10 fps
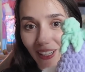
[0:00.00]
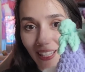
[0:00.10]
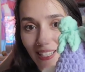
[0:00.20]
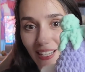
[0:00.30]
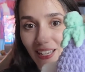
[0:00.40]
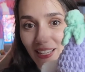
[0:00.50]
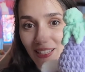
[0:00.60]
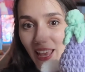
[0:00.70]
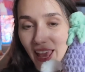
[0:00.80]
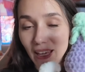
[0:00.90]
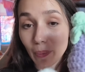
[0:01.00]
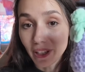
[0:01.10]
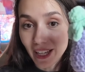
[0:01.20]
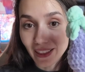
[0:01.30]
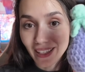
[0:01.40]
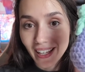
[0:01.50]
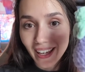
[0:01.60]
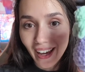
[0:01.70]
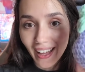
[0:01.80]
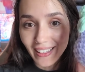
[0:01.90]
This is
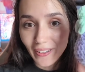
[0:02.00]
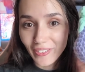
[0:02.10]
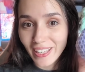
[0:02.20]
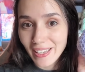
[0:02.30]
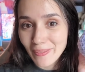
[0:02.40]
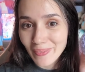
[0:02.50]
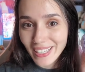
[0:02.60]
Eggplanthony. I love him.